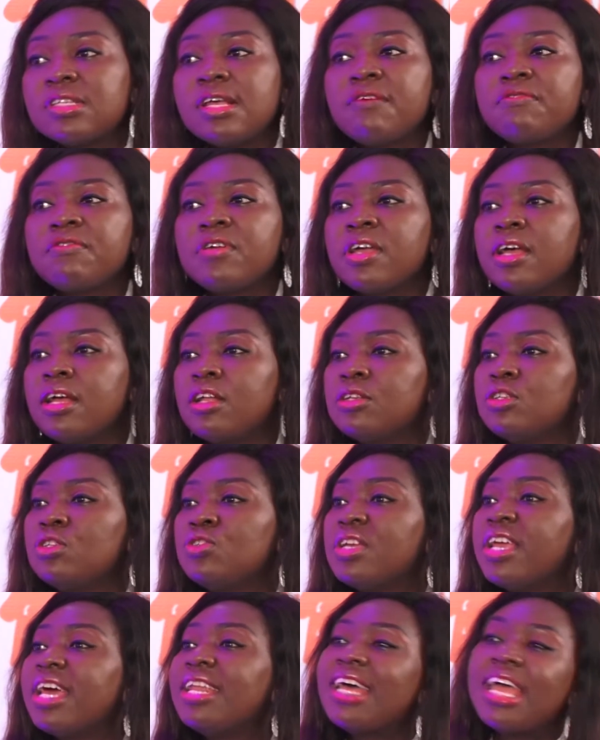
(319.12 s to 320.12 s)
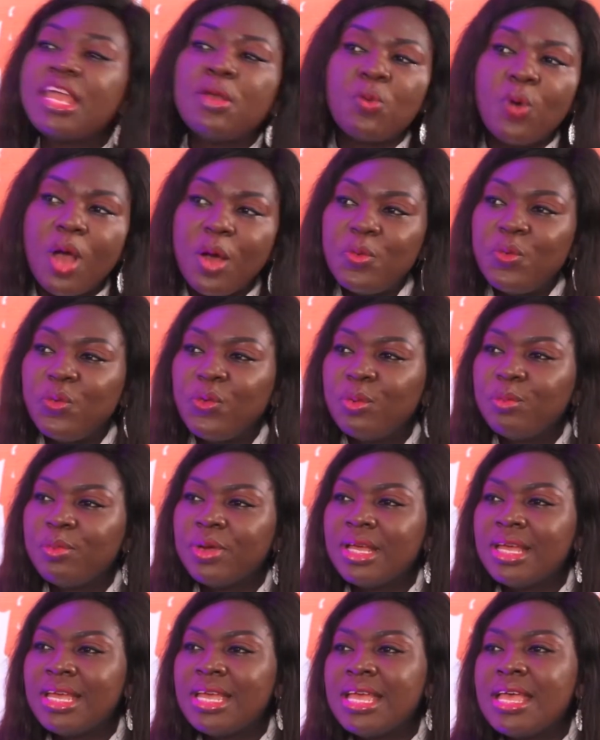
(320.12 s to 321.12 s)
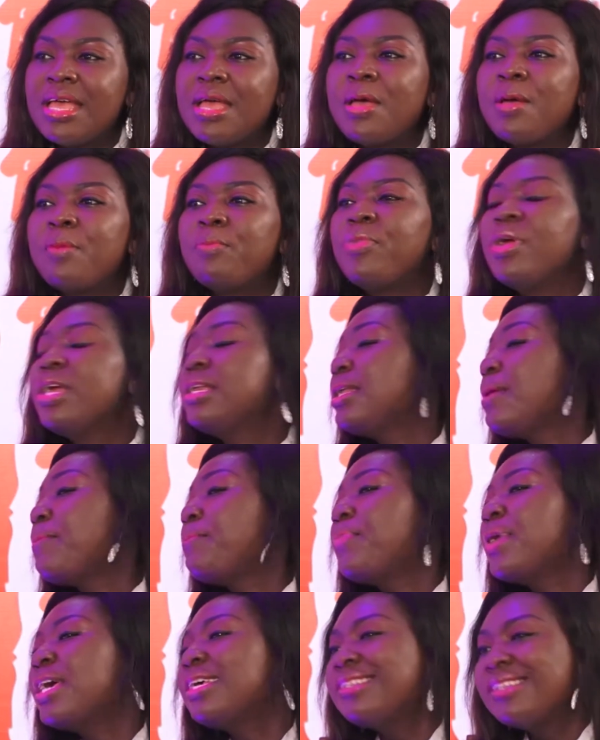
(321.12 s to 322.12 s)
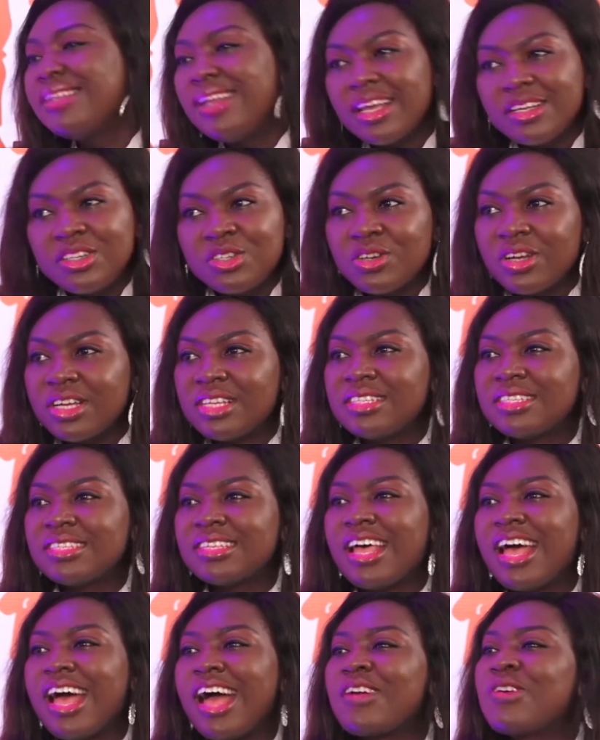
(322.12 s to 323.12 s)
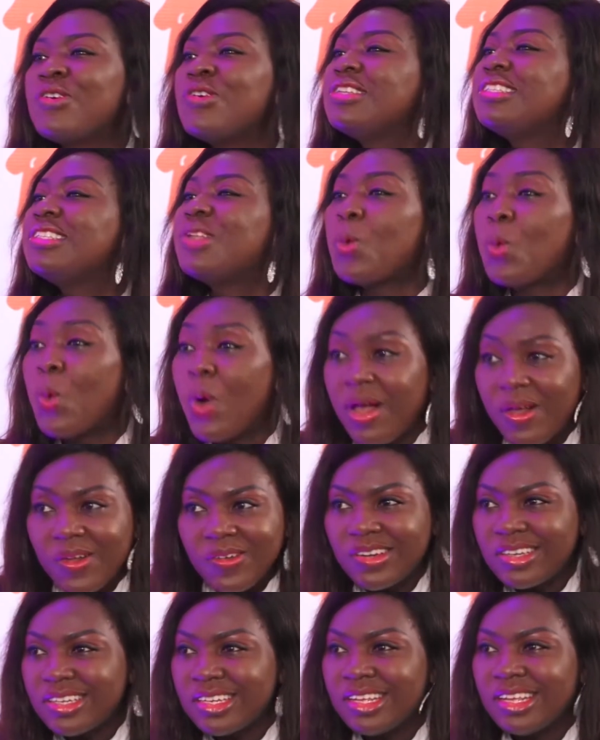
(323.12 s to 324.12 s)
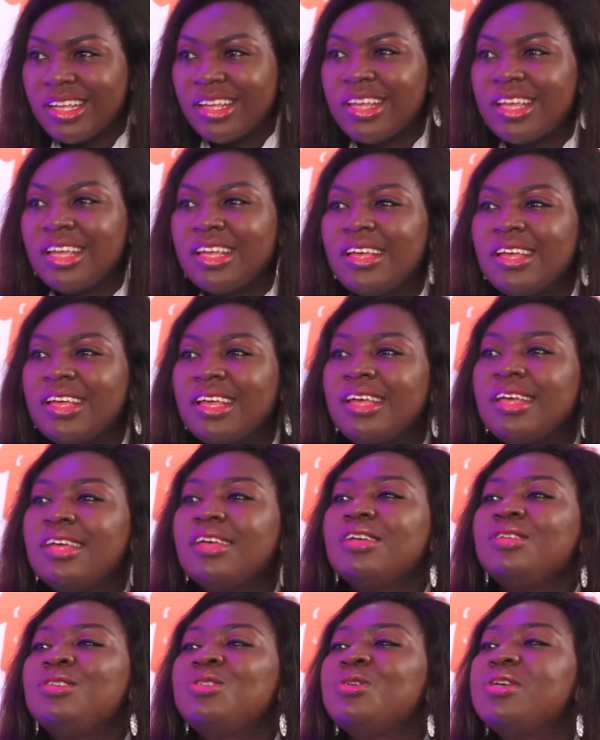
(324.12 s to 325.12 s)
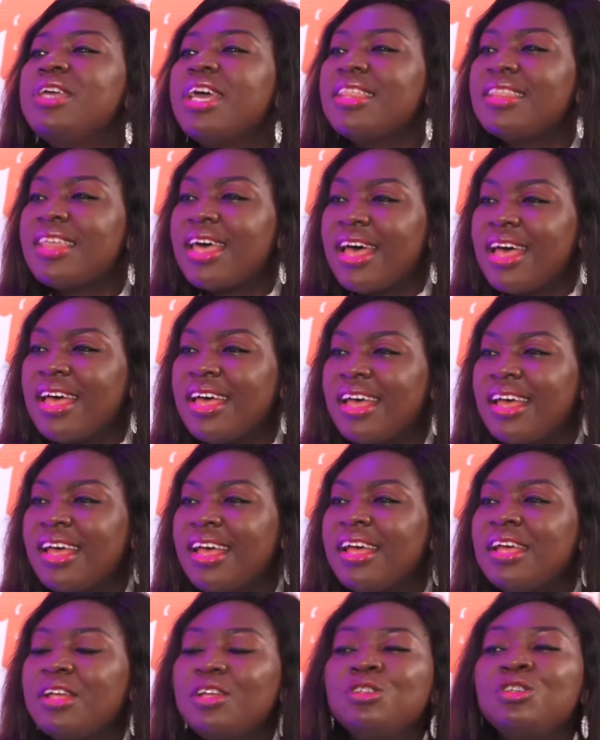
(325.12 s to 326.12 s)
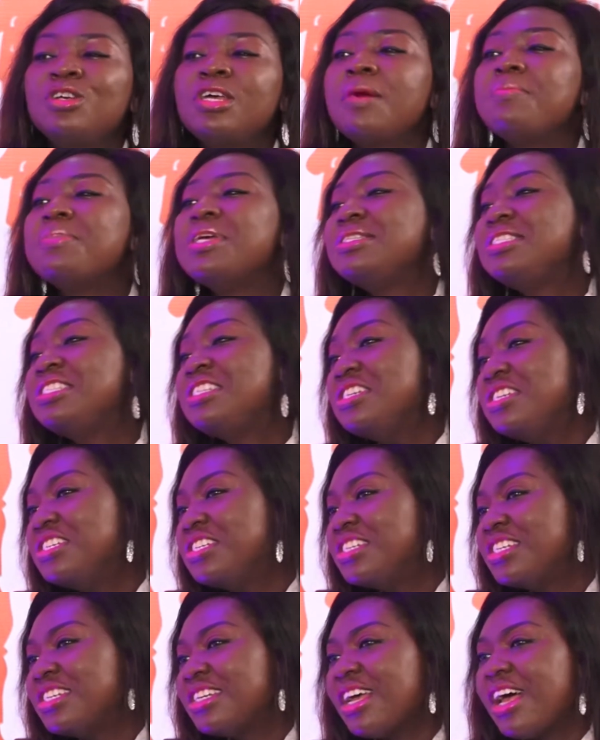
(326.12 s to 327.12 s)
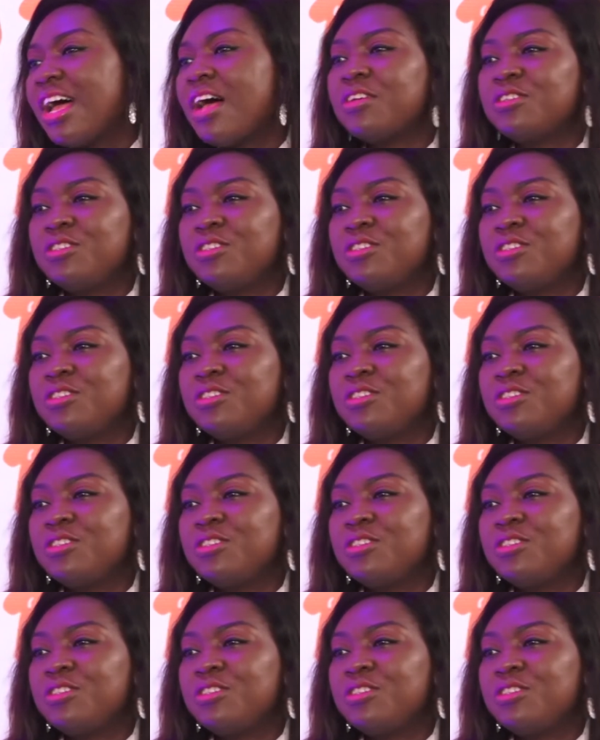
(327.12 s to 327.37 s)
Africa together in one room, bring the best lecturers across the world together to come and teach our